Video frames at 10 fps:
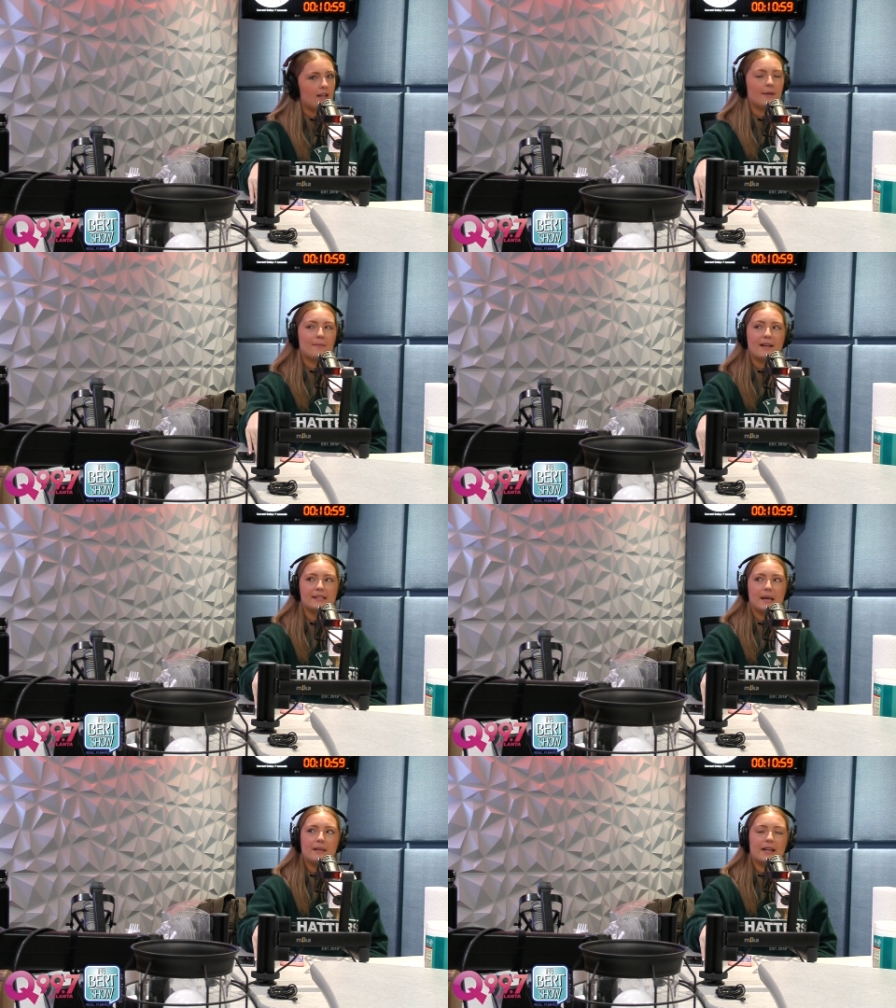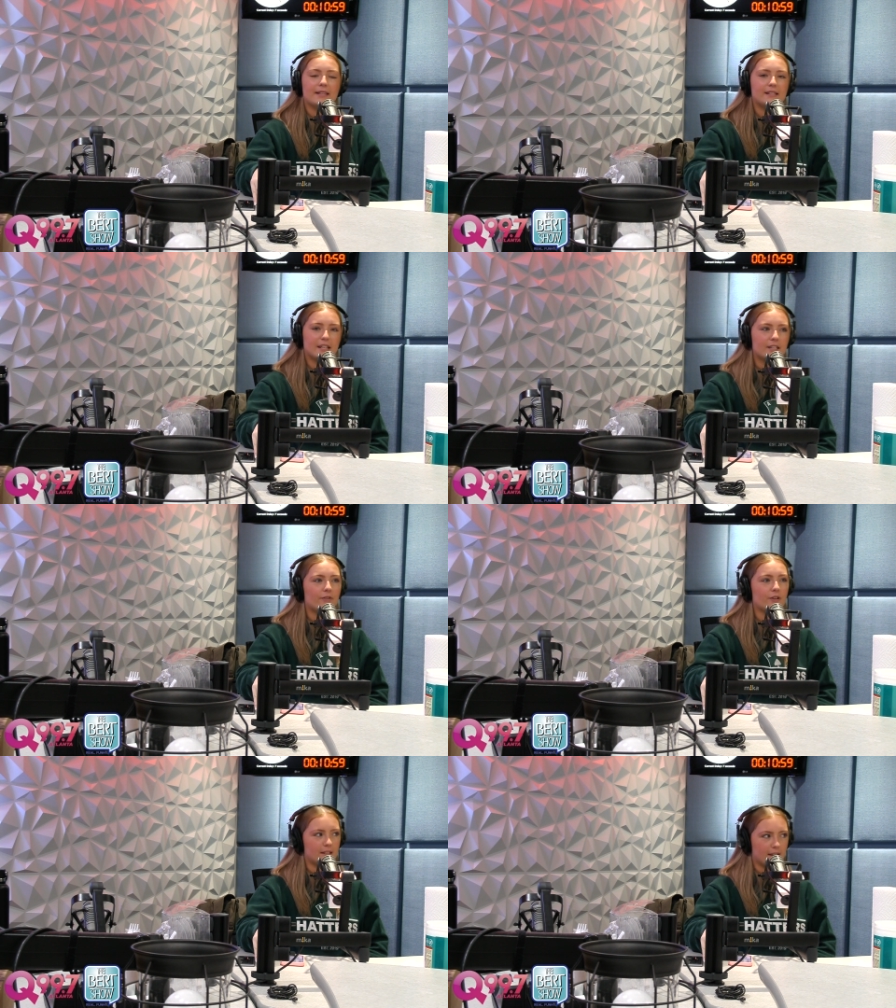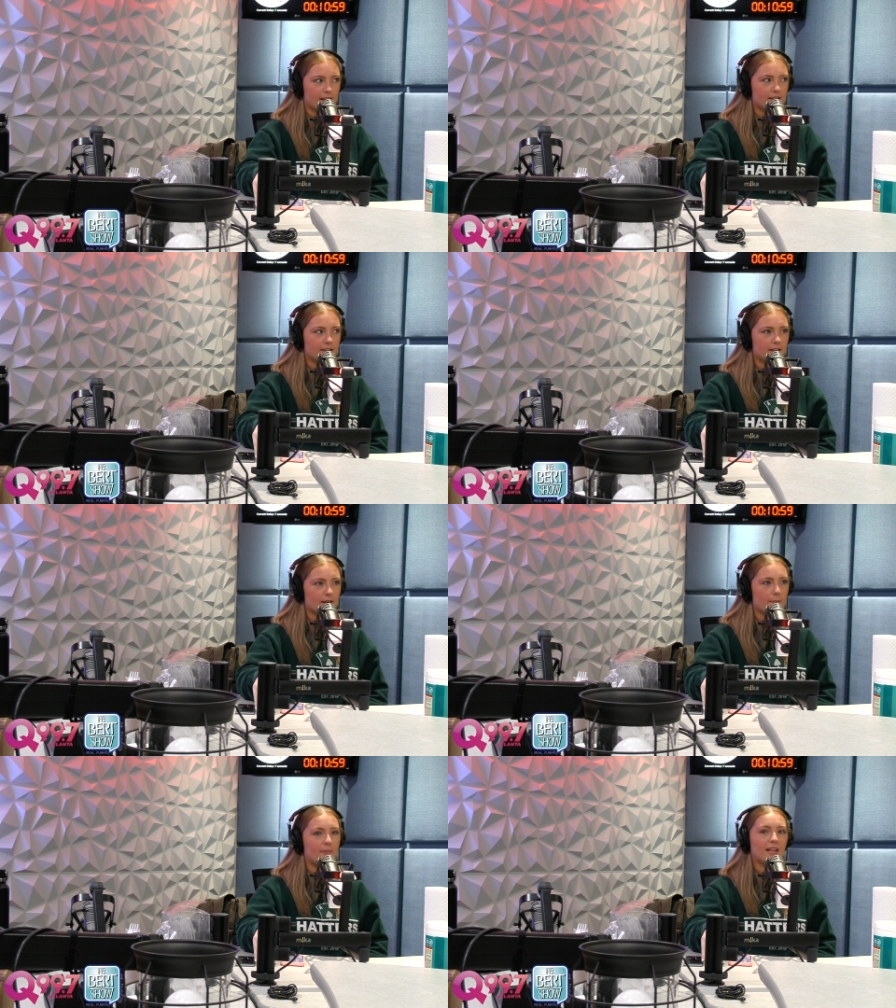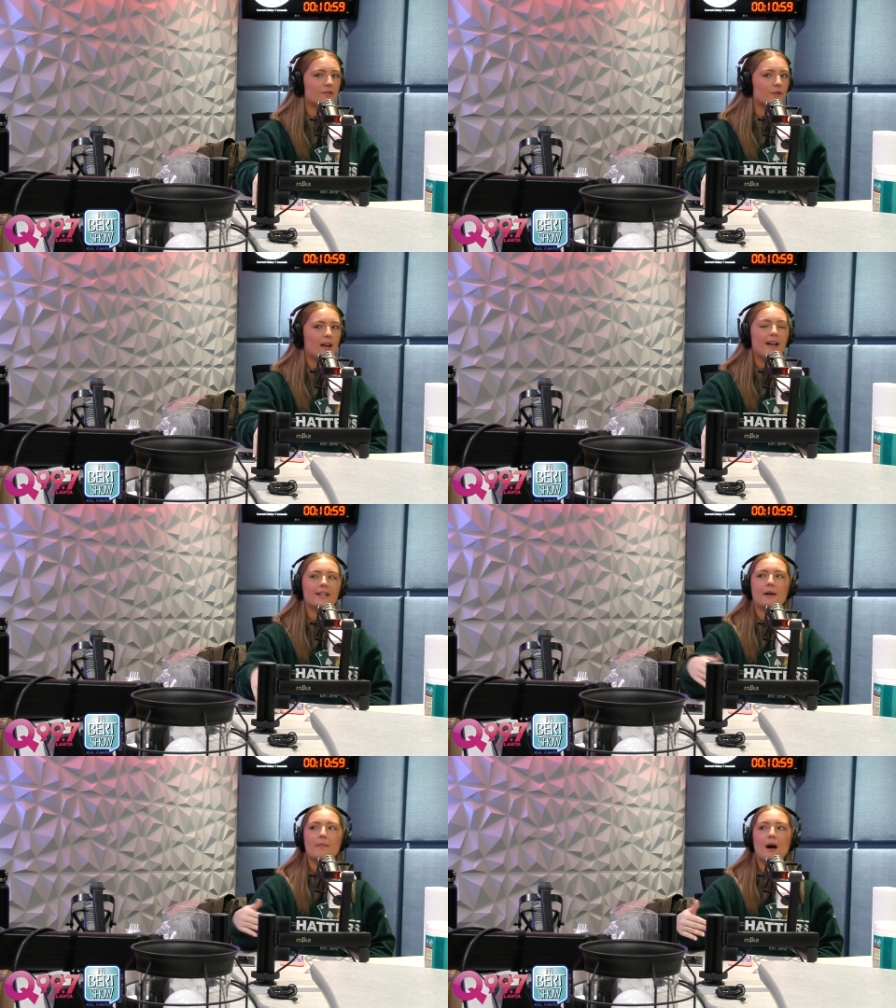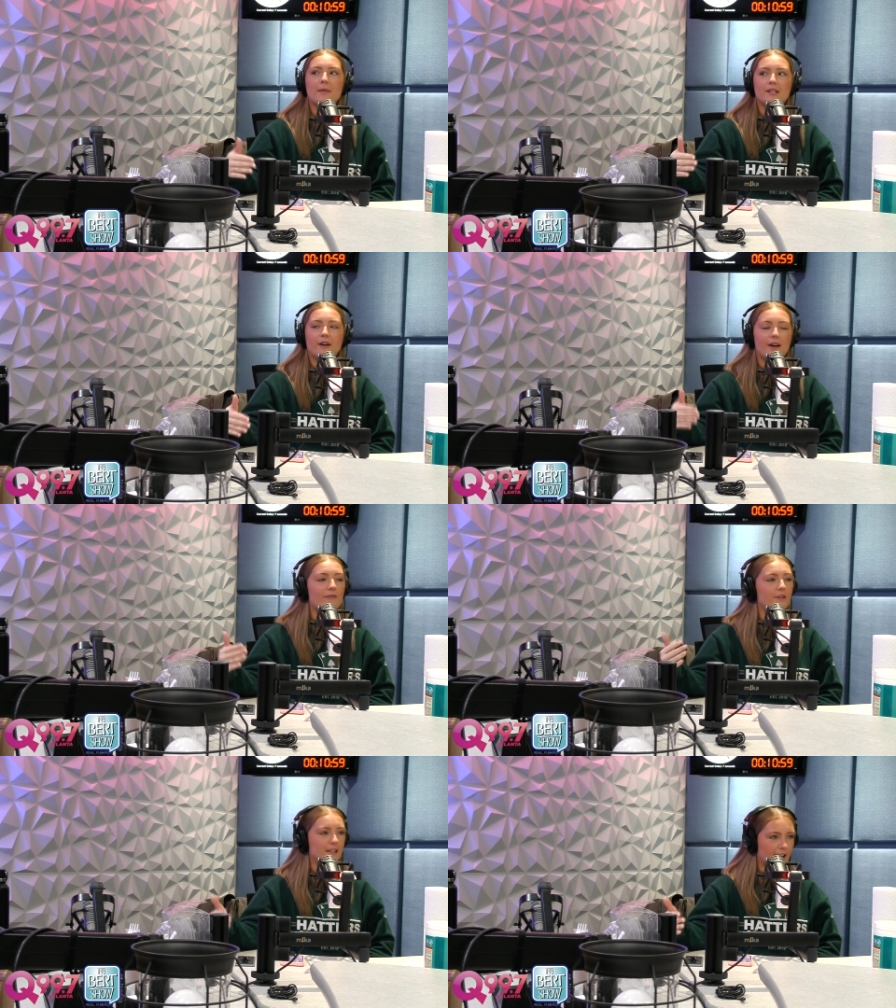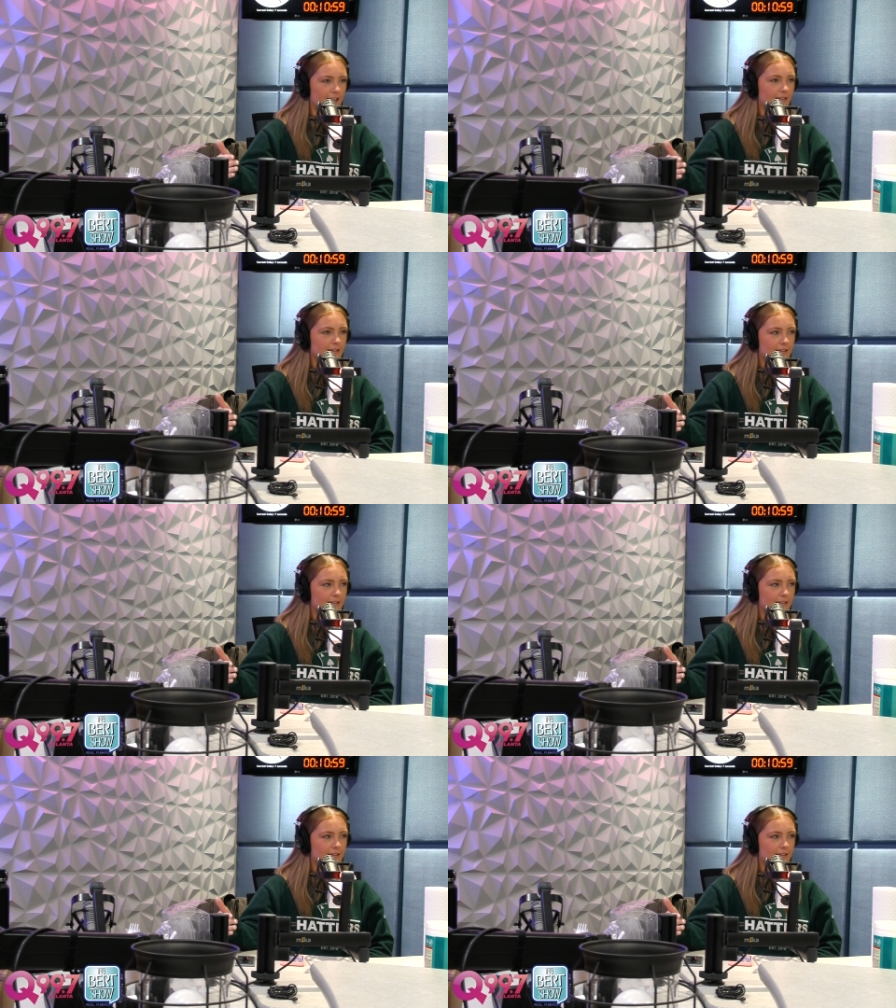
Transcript: like my stepdad is six foot six, but that's okay because my mom is five foot ten.